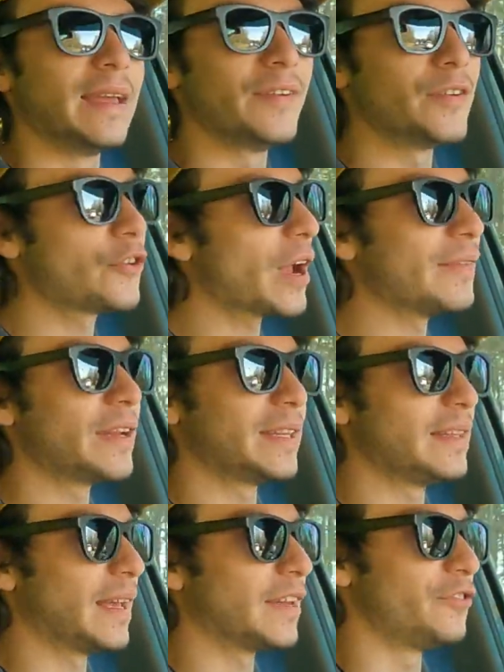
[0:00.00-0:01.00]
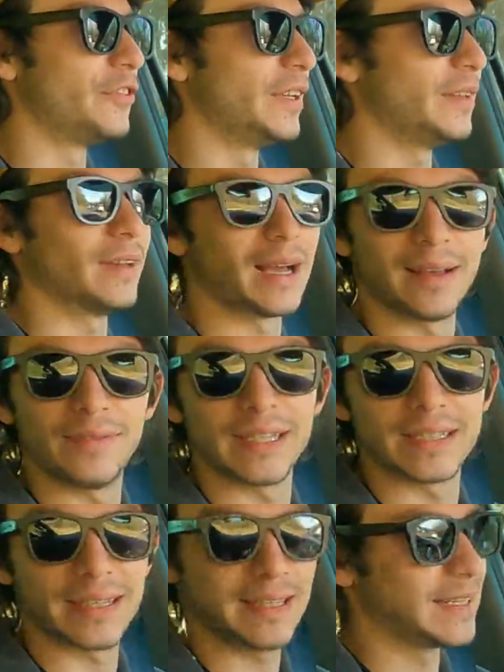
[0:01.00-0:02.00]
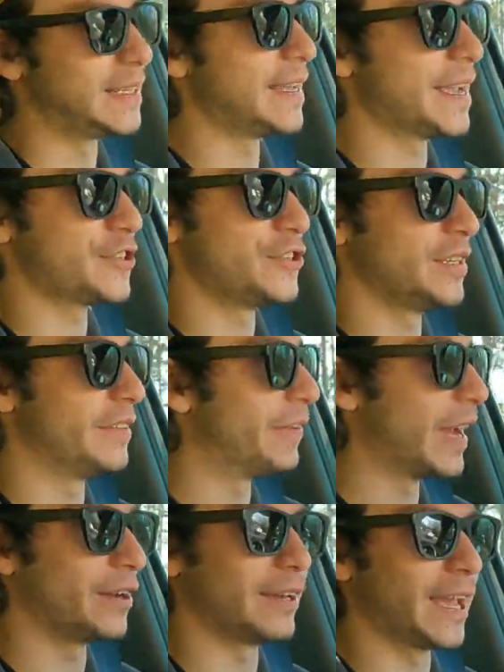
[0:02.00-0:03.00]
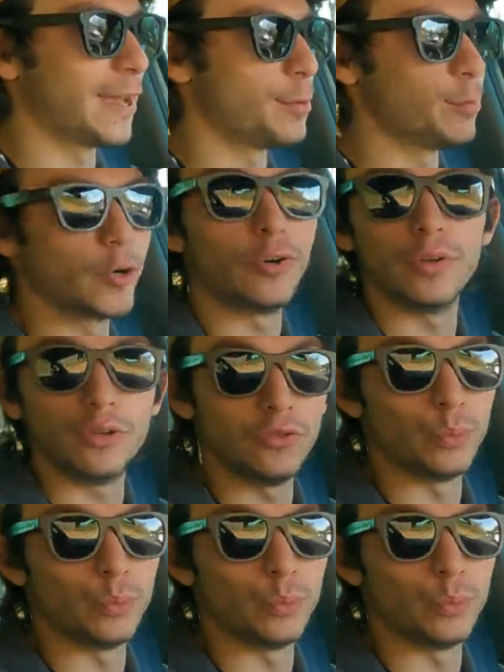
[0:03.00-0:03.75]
if you're driving a DSG, obviously the DSG is very capable.